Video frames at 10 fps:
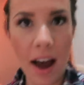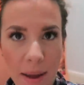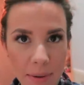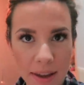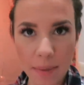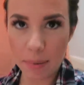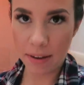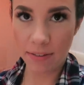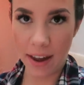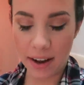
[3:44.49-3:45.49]
I'm like a
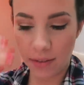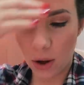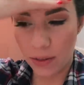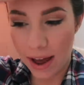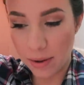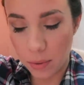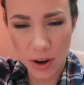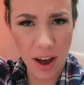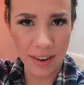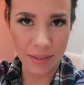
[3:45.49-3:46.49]
big fan of all the house, well,
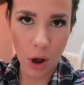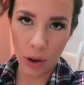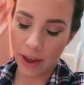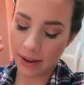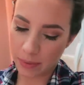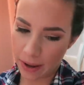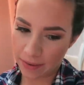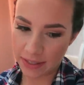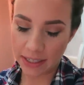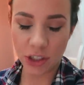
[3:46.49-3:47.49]
not all the
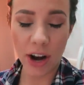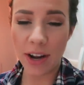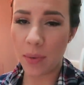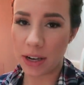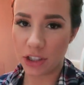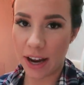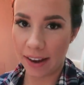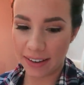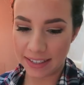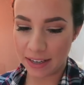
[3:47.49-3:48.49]
housewives. I tried to watch
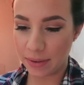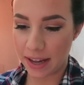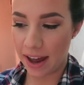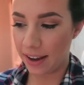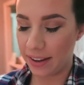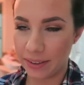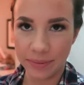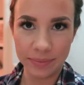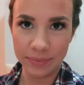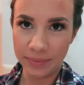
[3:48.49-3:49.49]
Dallas and it was kind of
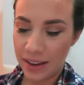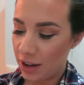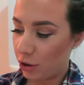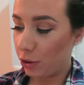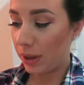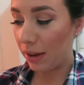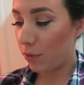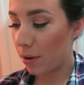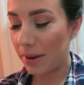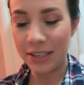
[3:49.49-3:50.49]
kooky
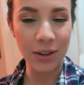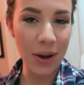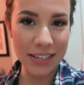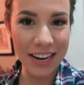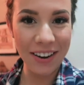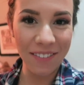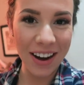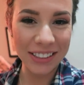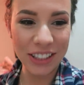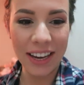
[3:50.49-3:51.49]
for me, so I didn't
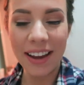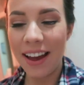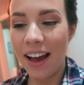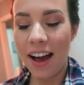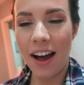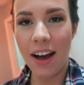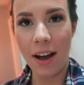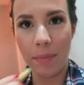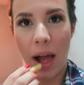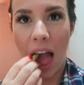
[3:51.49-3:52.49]
watch it.
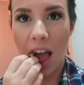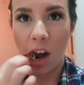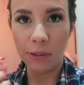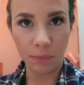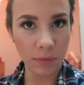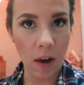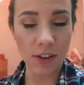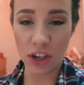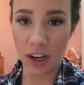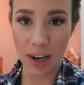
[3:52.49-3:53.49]
Um,
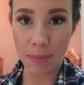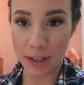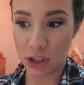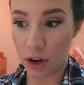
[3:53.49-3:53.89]
sorry, I'm like